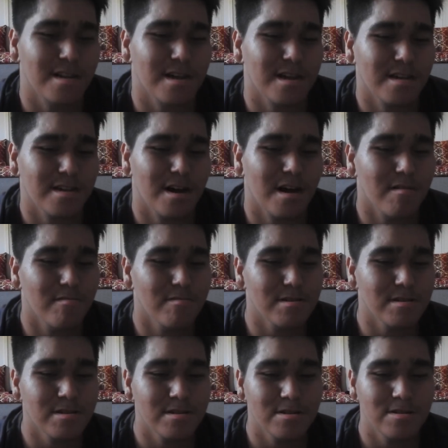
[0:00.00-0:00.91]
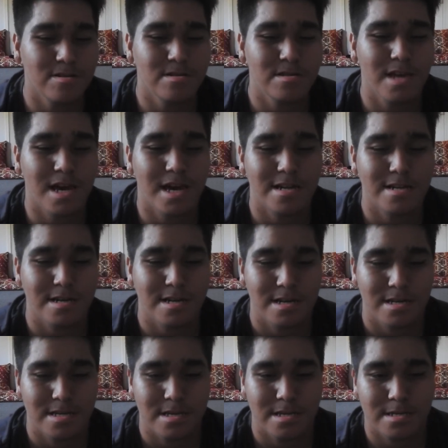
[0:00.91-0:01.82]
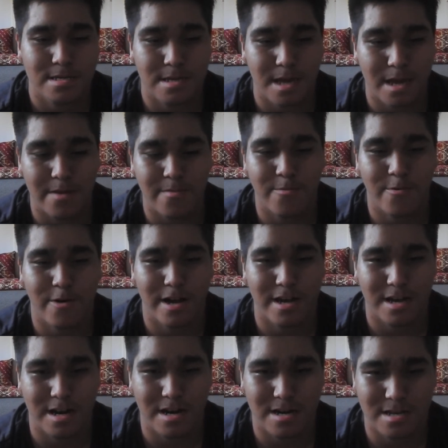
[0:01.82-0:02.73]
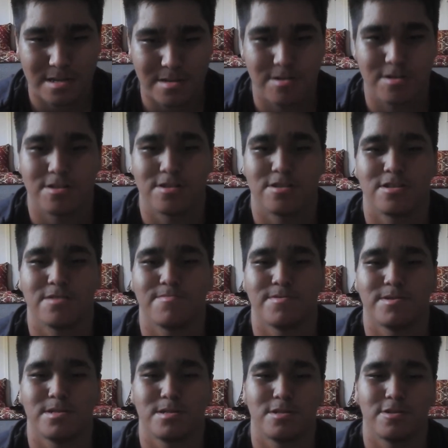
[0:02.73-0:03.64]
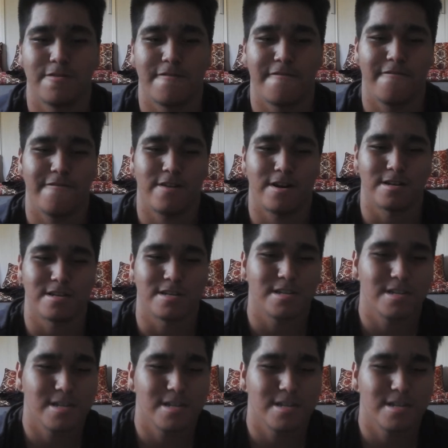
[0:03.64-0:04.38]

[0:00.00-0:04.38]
I want to do that the same way other YouTubers do fun.